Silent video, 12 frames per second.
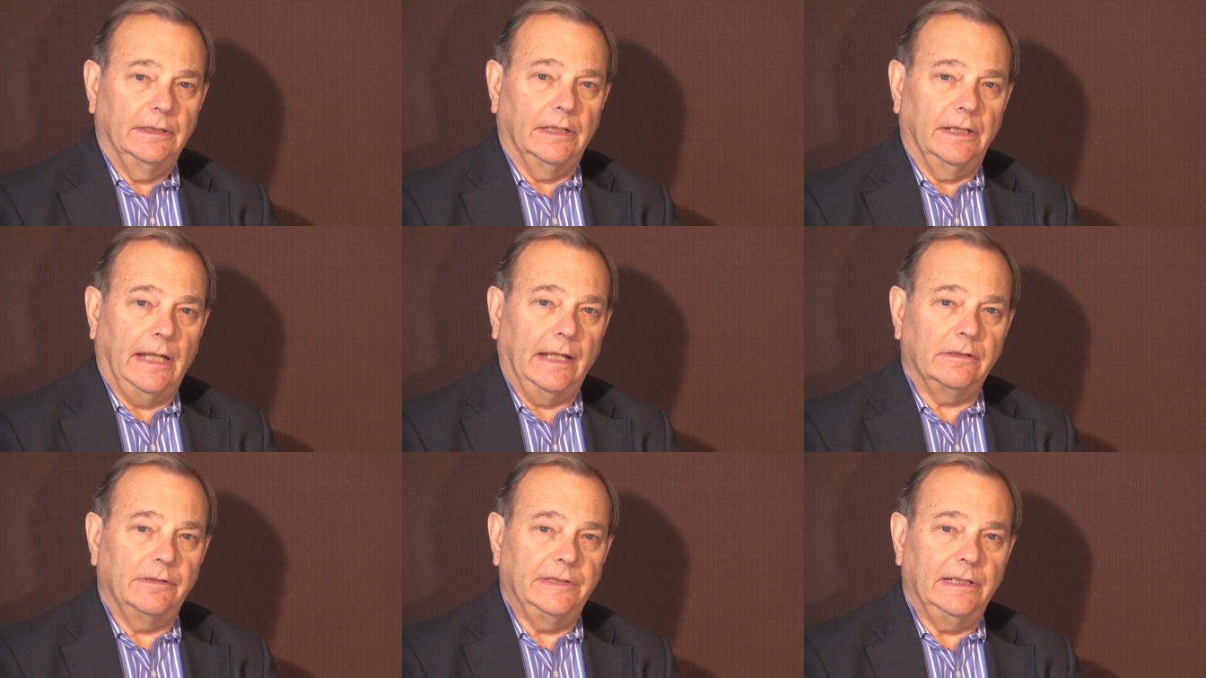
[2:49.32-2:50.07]
Now,
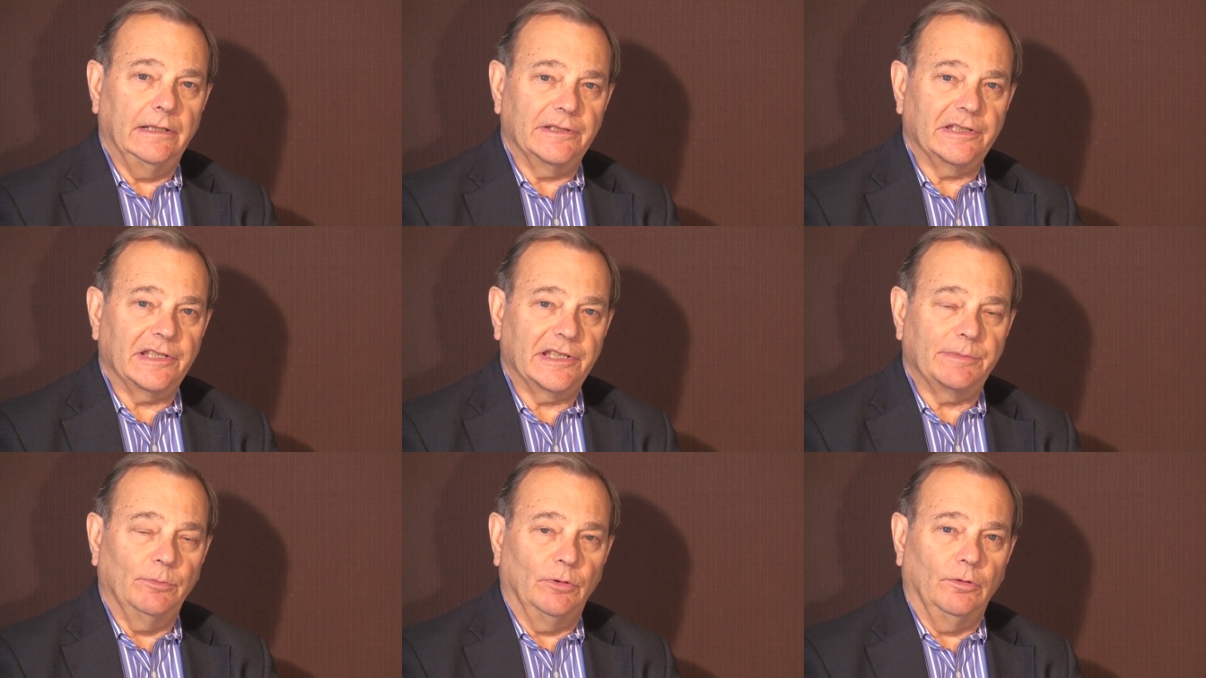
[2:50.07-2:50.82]
agro dealers are
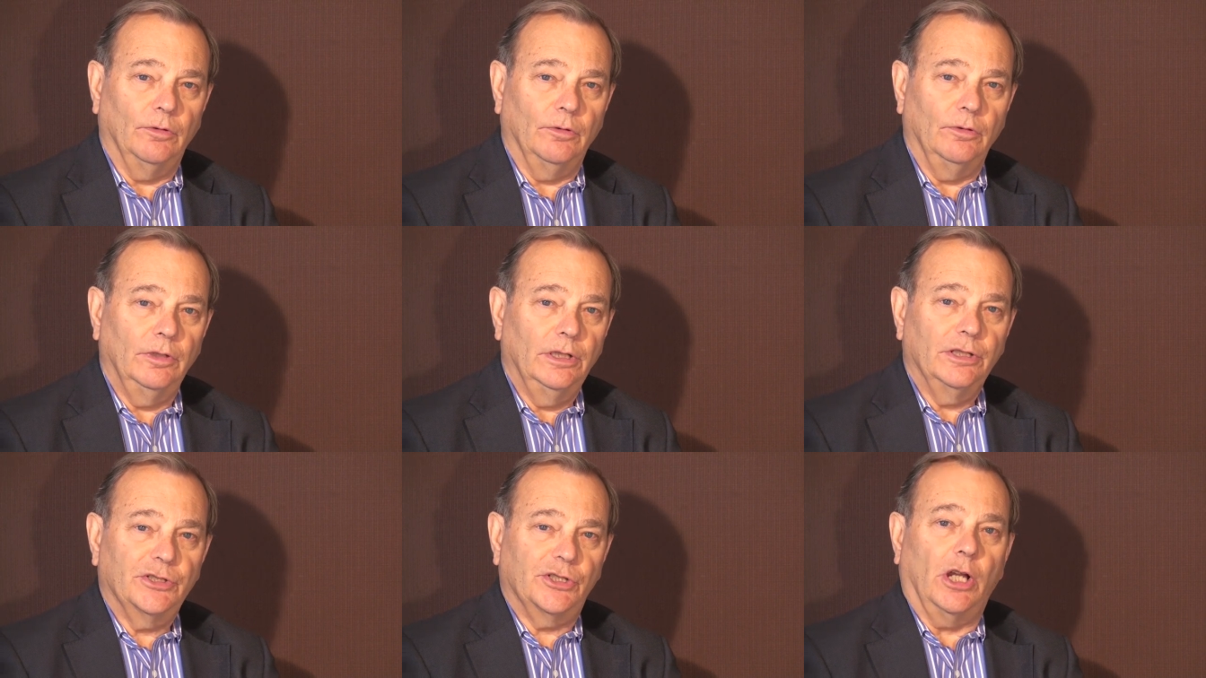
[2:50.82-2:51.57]
small
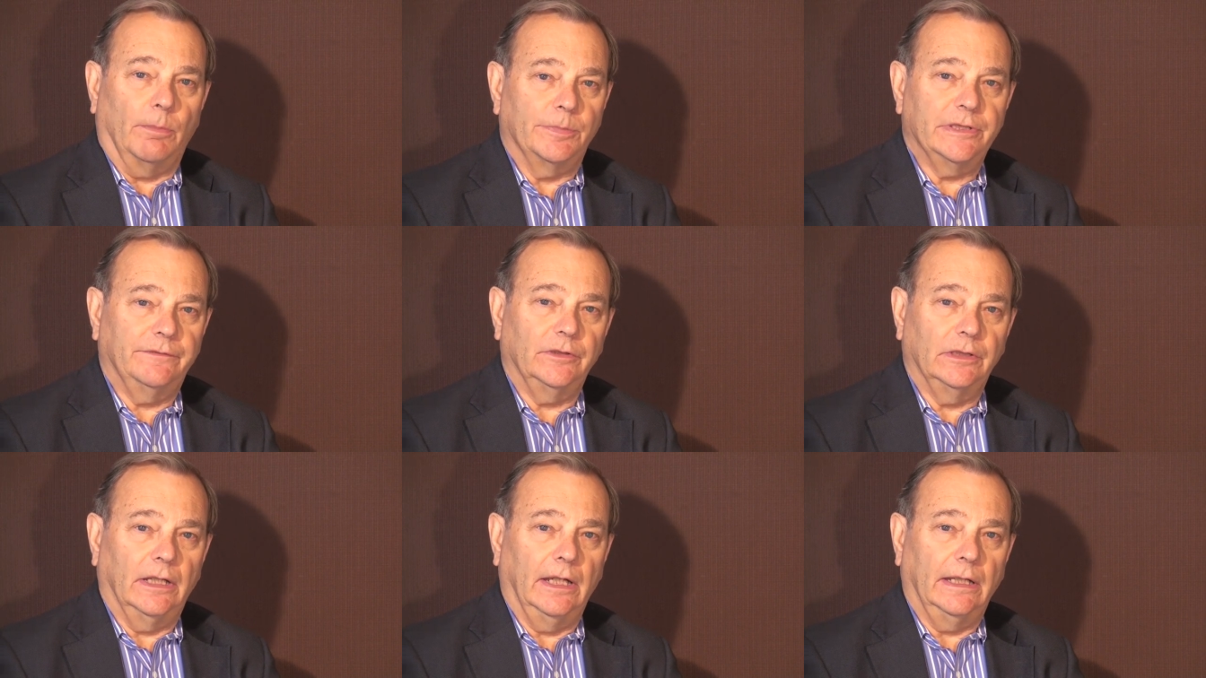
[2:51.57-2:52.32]
shops, if
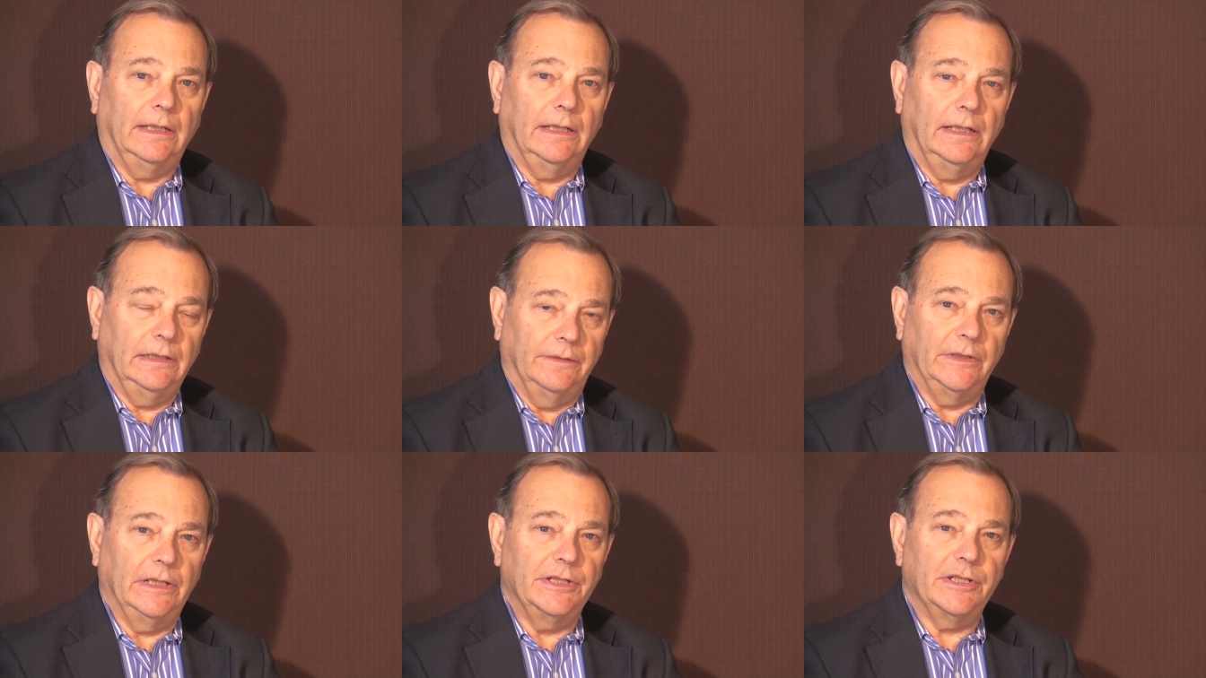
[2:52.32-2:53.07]
you like, in the
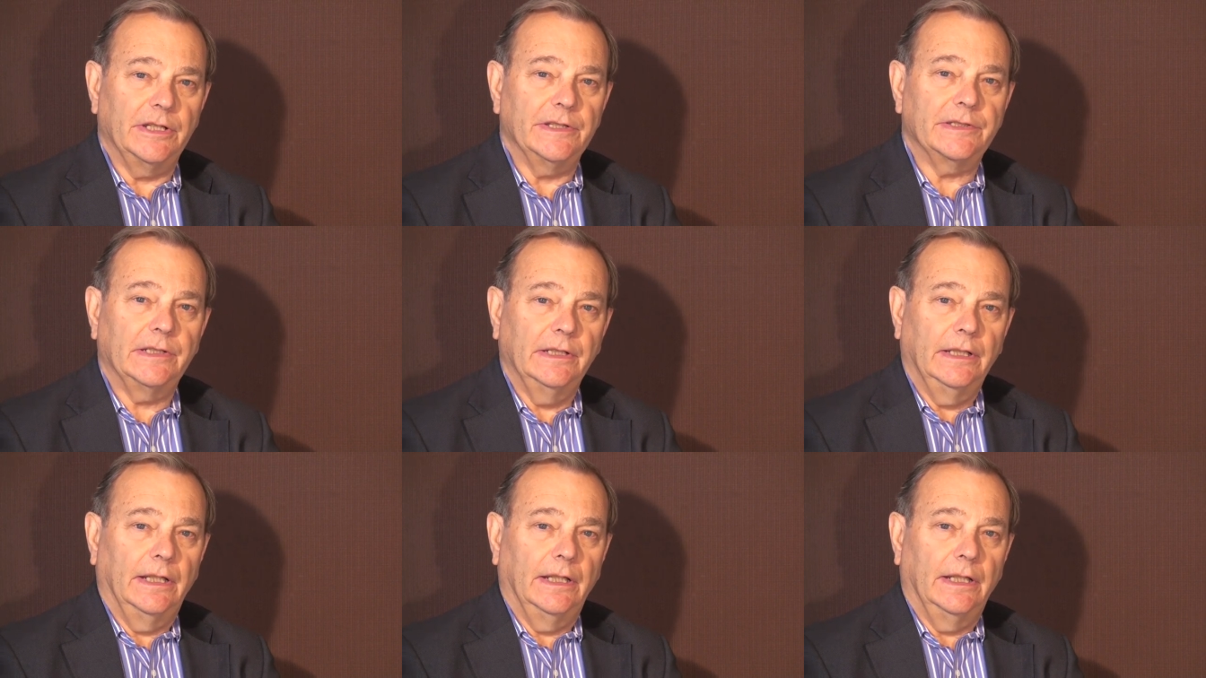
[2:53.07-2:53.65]
villages.